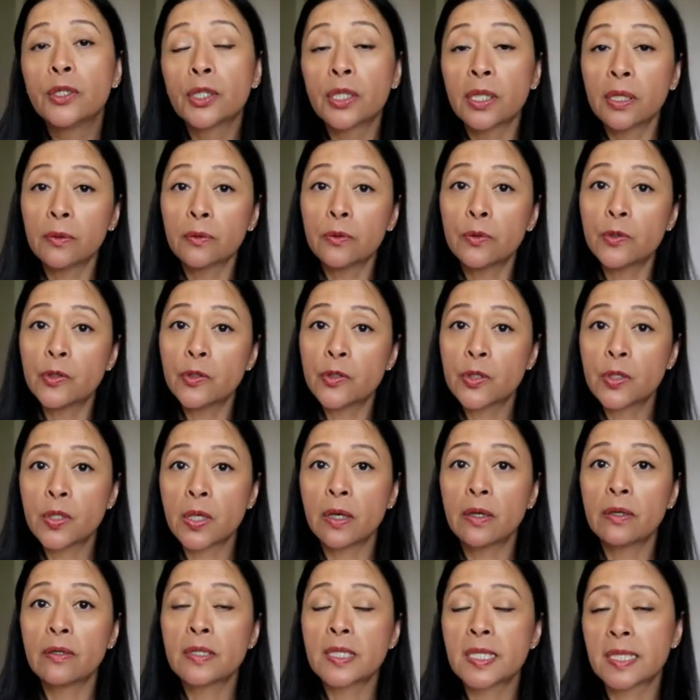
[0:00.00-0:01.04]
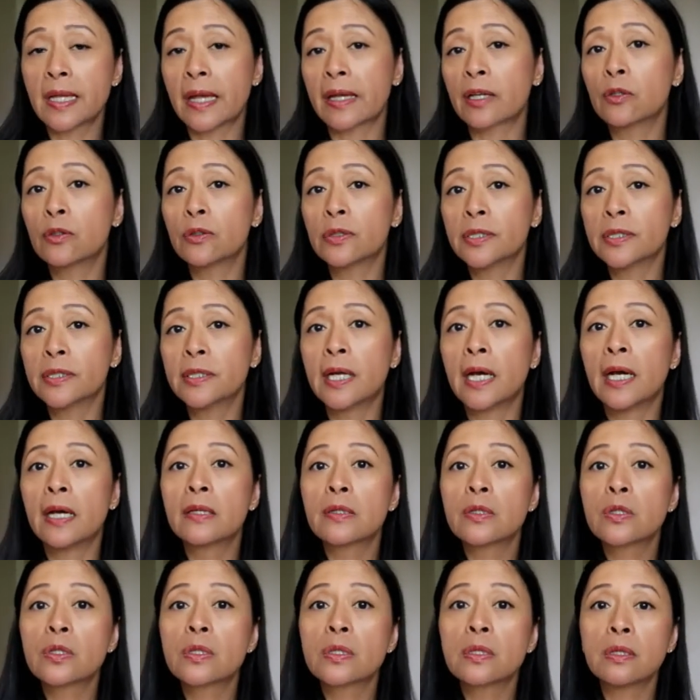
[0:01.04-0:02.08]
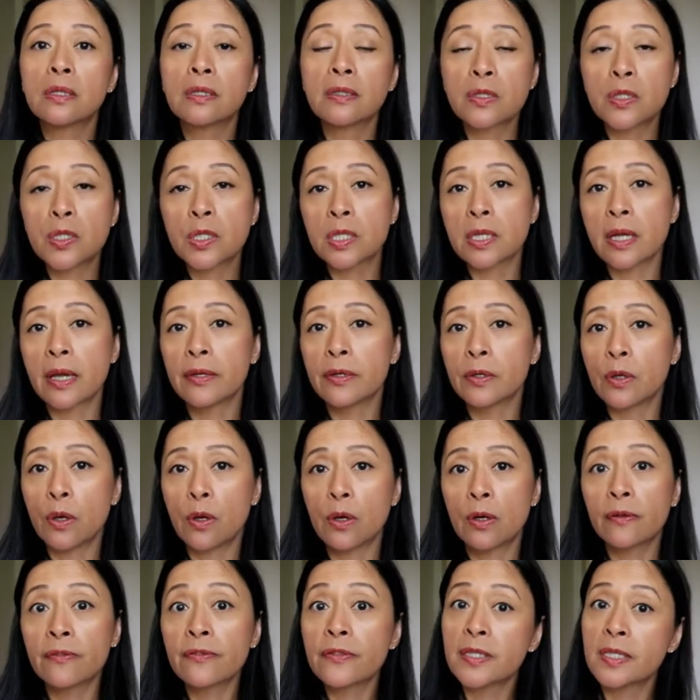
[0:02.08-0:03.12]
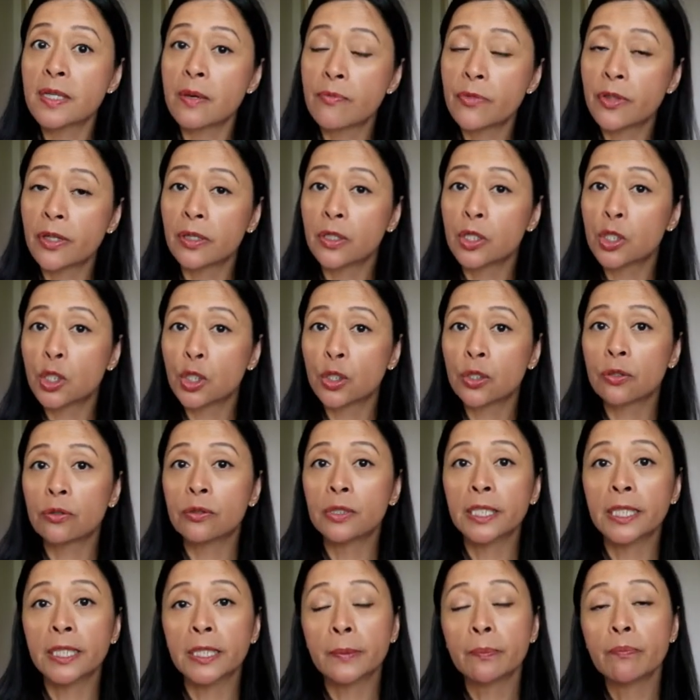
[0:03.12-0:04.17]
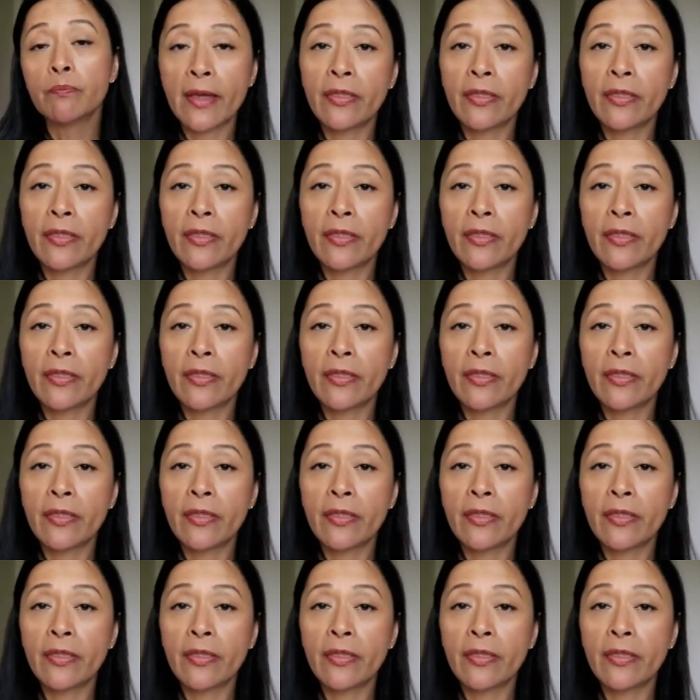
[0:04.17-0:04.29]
You can also snack on nuts instead of something sugary,